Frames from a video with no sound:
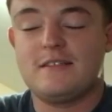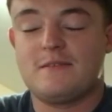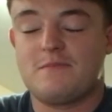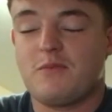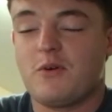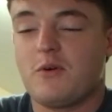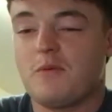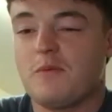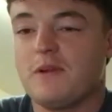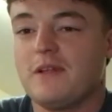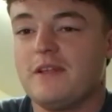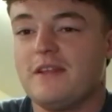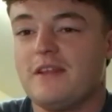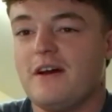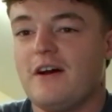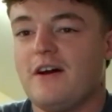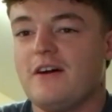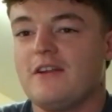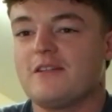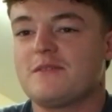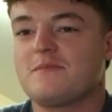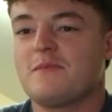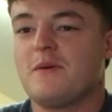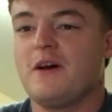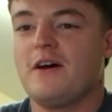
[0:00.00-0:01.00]
probably the
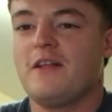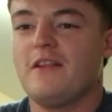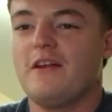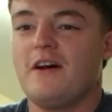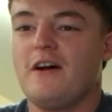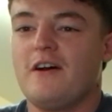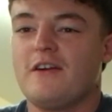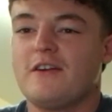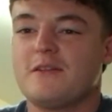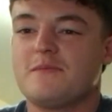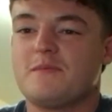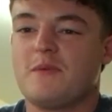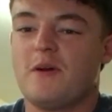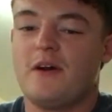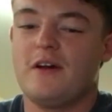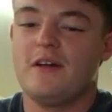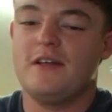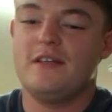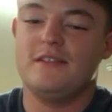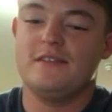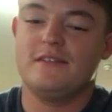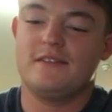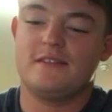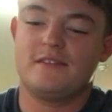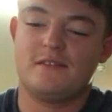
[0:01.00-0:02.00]
hardest part. The hardest part
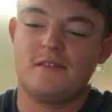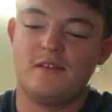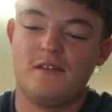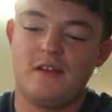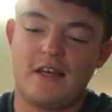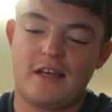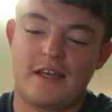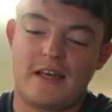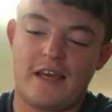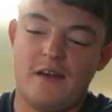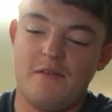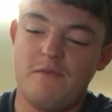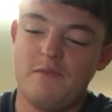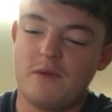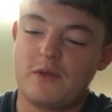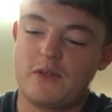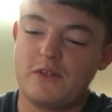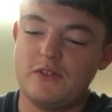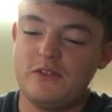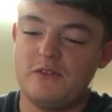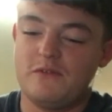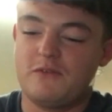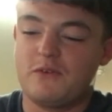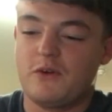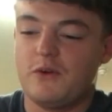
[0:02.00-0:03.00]
is again
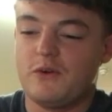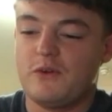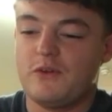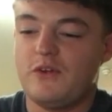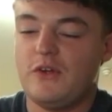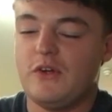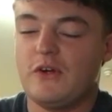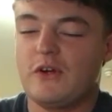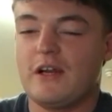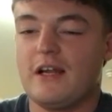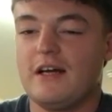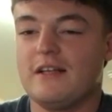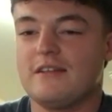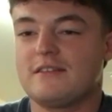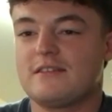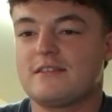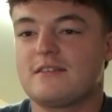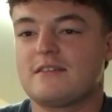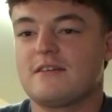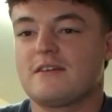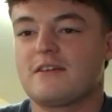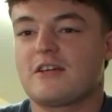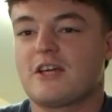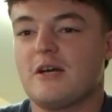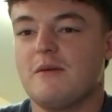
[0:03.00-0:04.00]
because you've got young
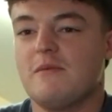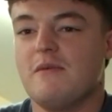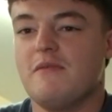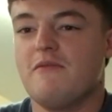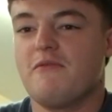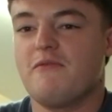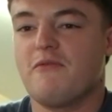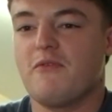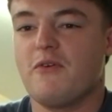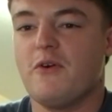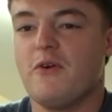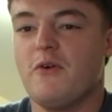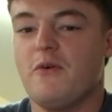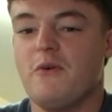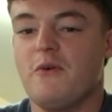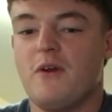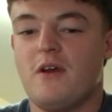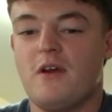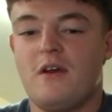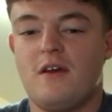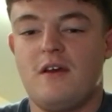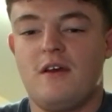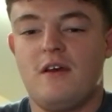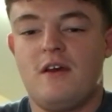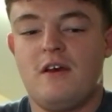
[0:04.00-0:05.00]
lads coming through.
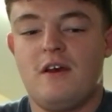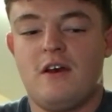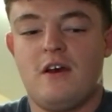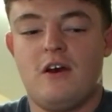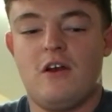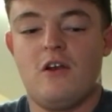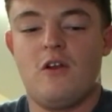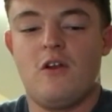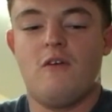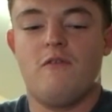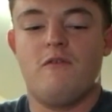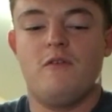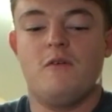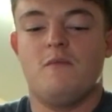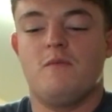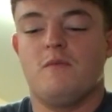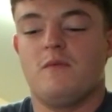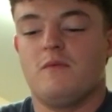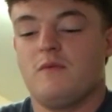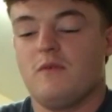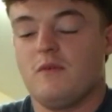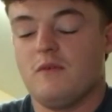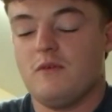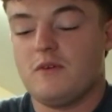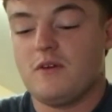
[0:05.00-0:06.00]
A lot of
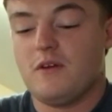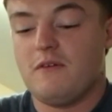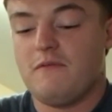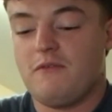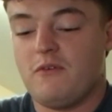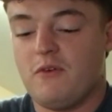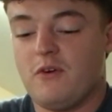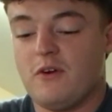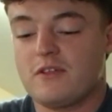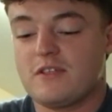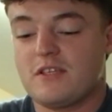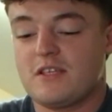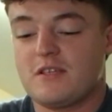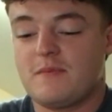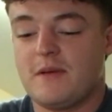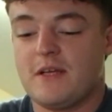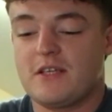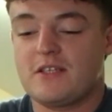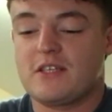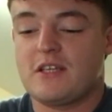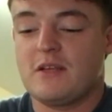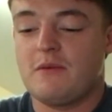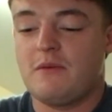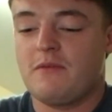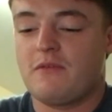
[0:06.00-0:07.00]
them, for us
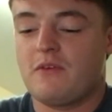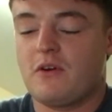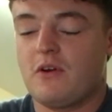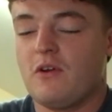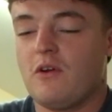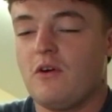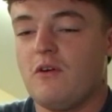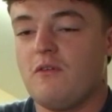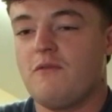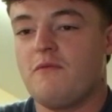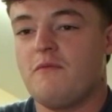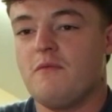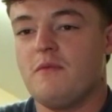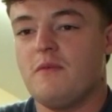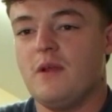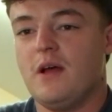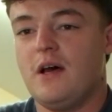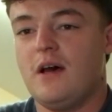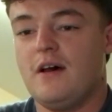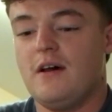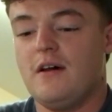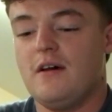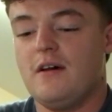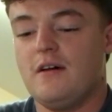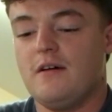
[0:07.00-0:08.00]
especially, we've got a lot
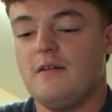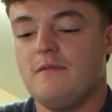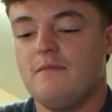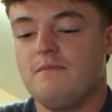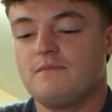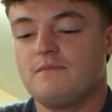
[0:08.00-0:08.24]
of